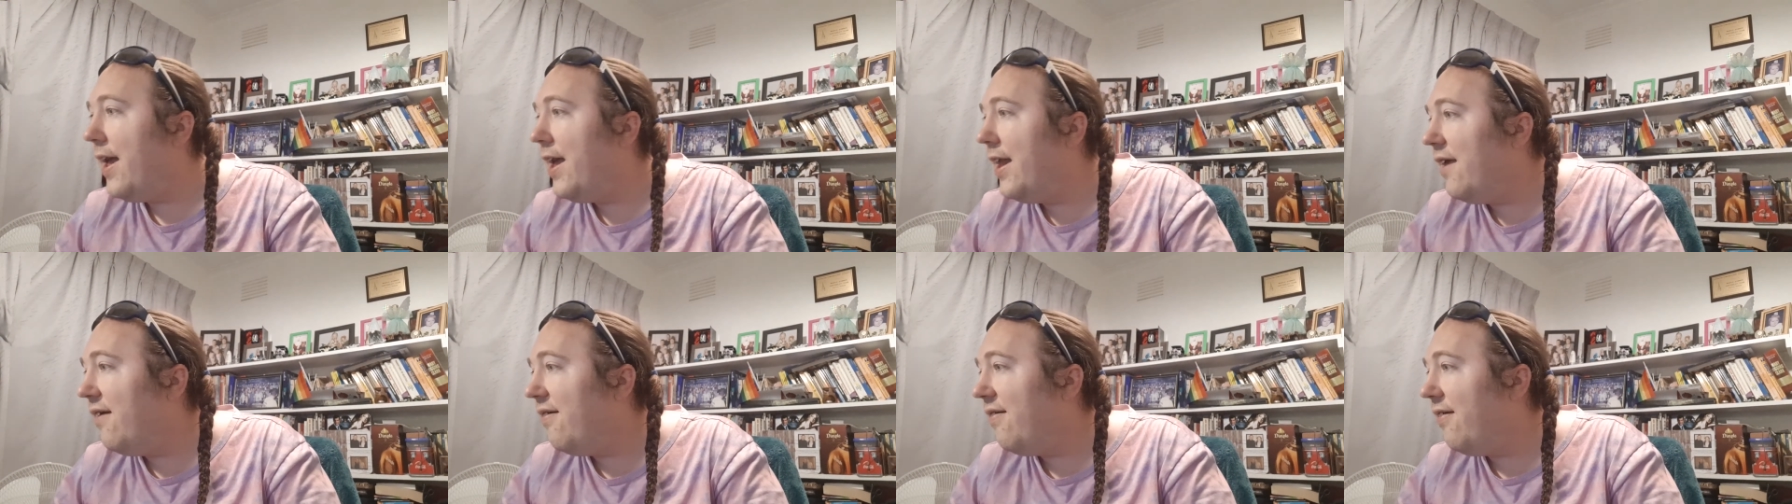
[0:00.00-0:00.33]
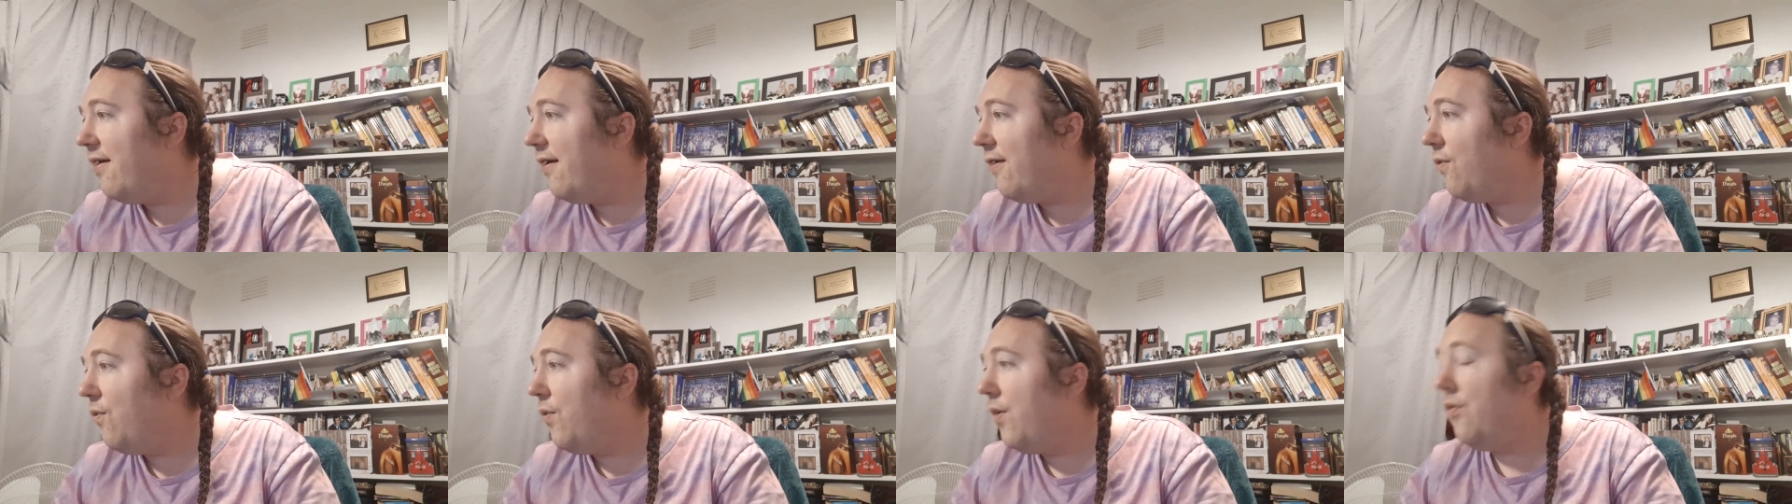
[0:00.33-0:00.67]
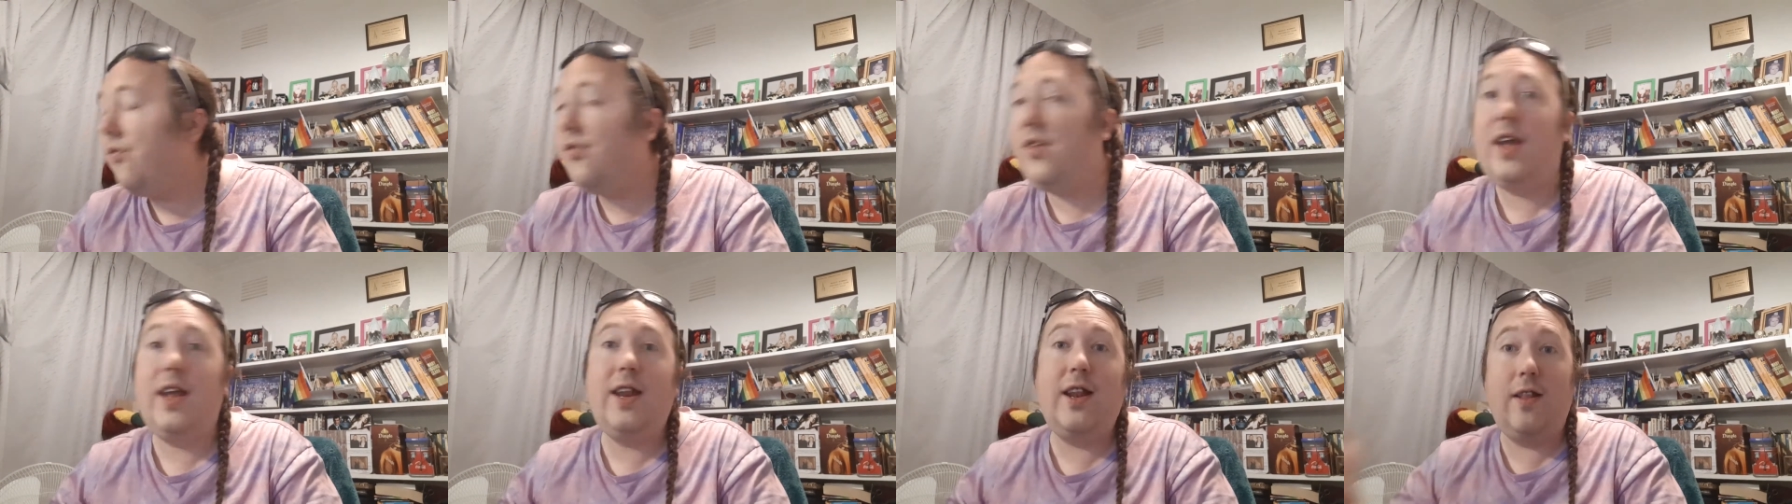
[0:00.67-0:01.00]
it is
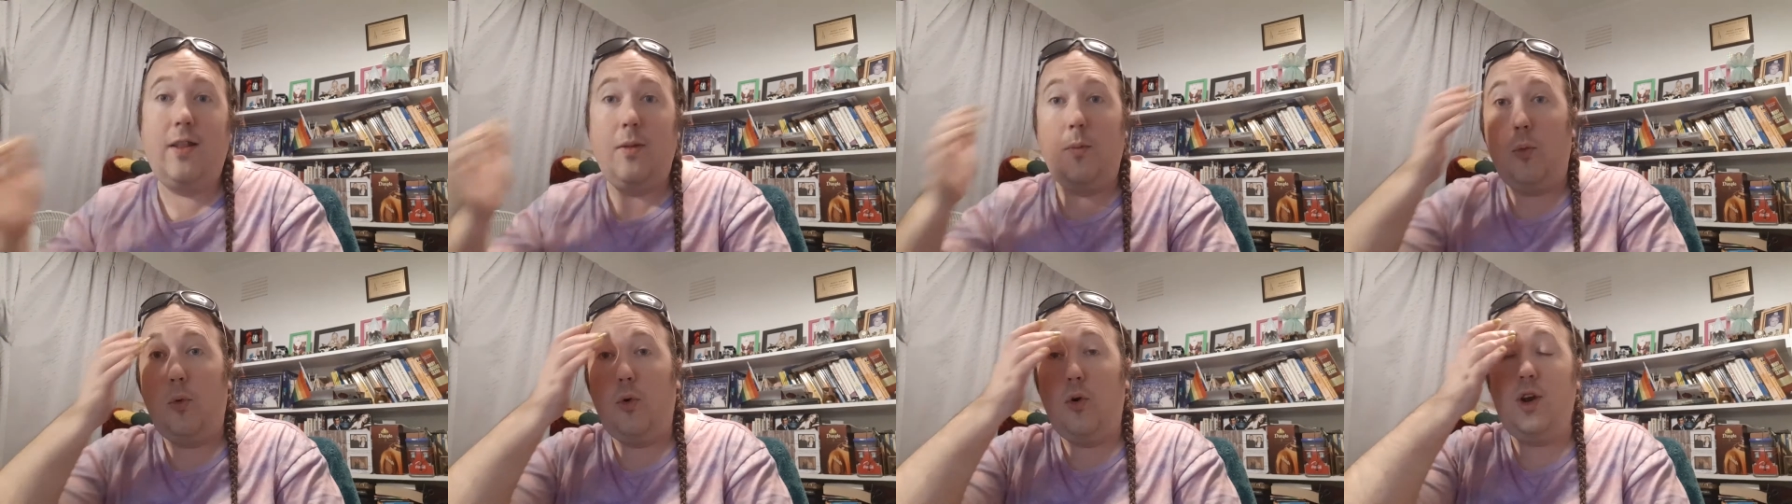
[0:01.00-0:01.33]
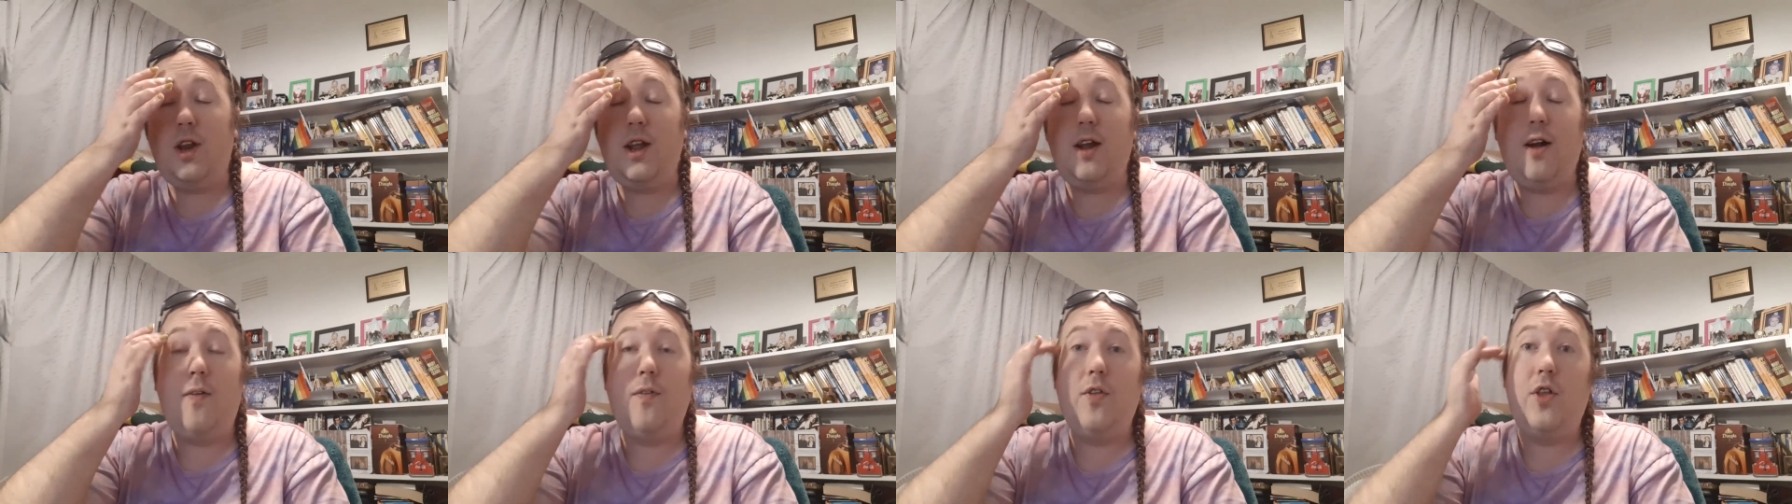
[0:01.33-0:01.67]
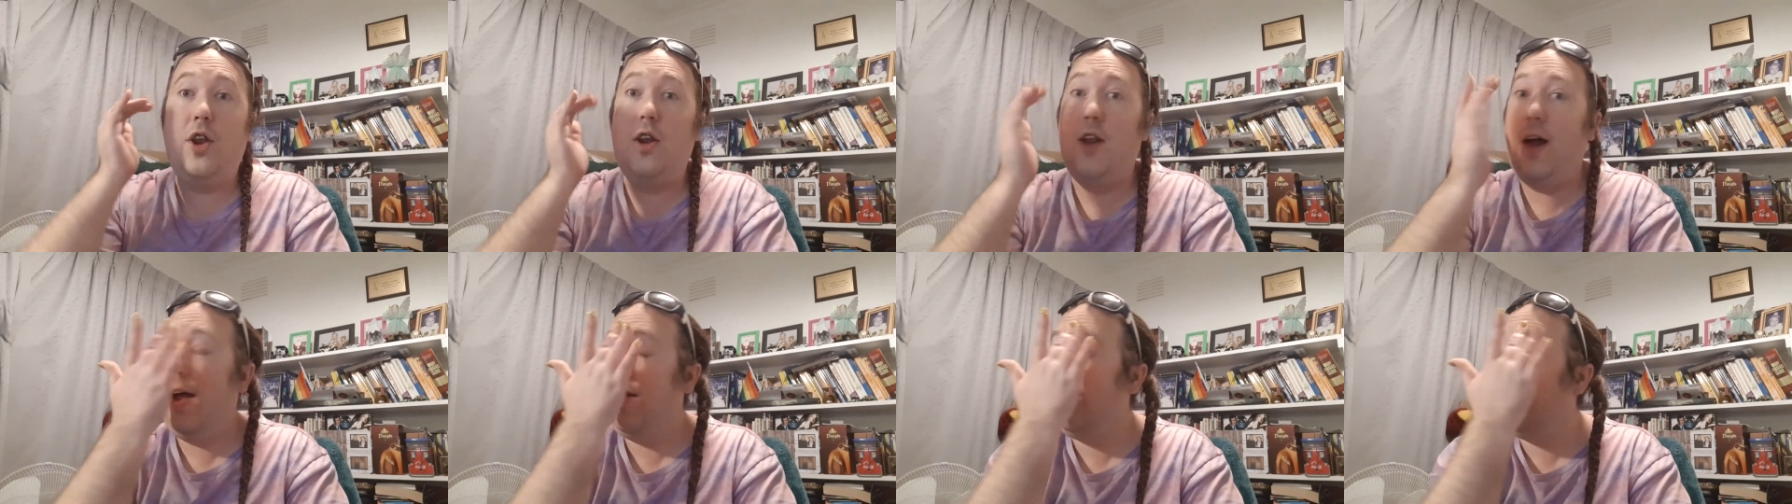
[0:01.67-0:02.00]
6:15 in the morning on the
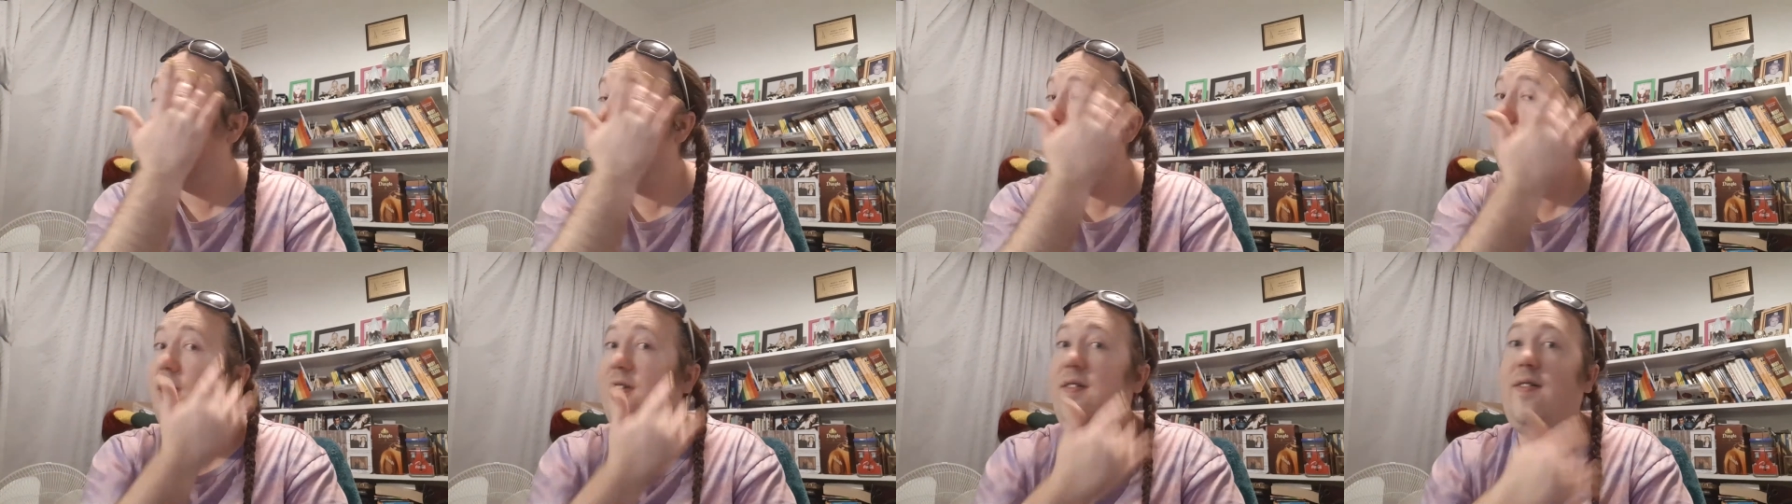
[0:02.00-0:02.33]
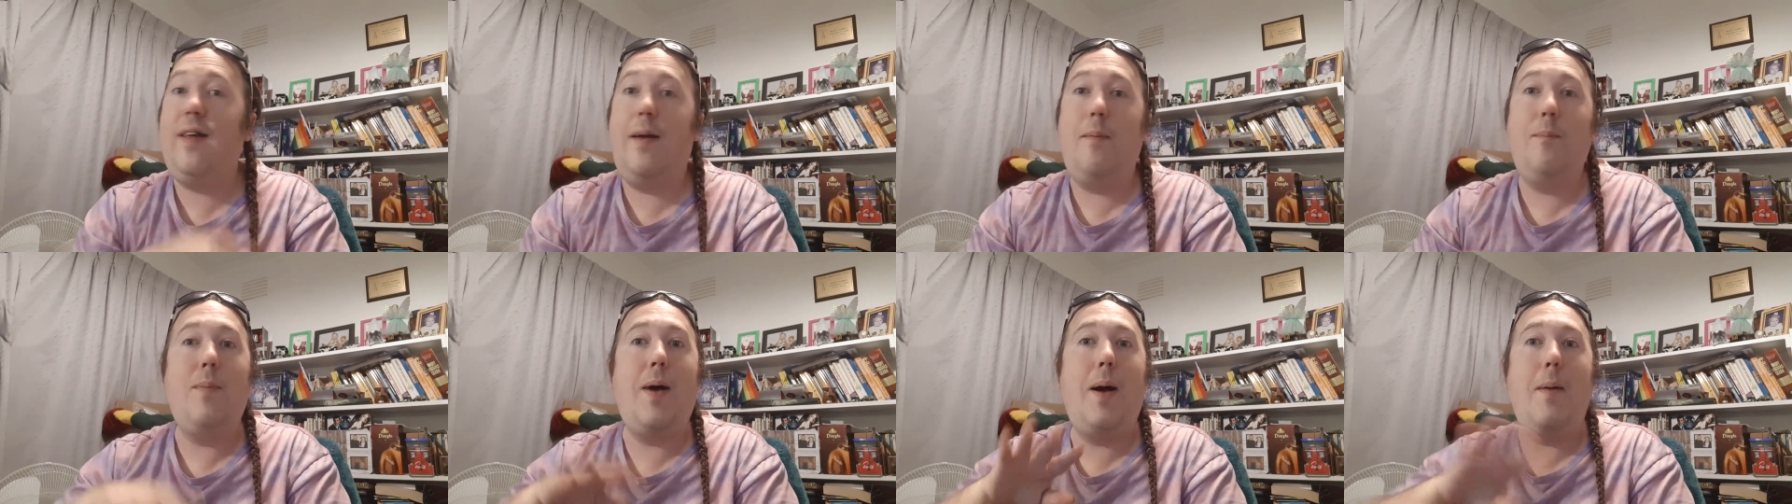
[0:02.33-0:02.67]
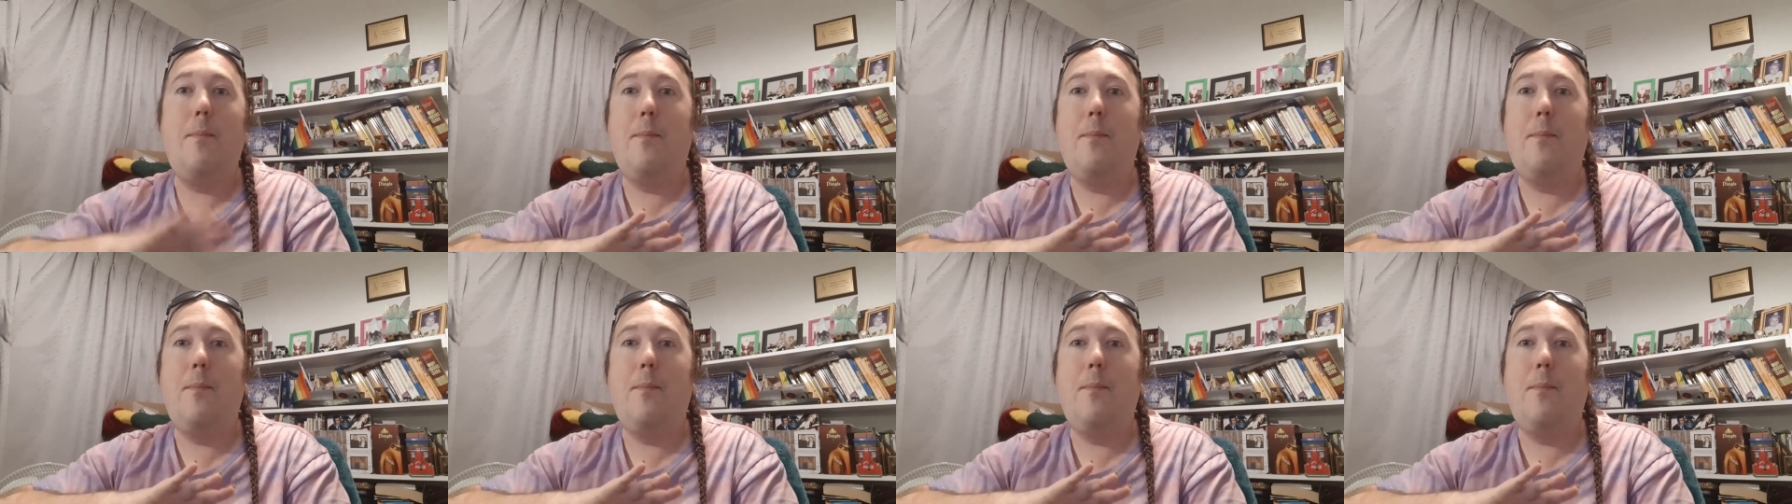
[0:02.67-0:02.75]
9th of December.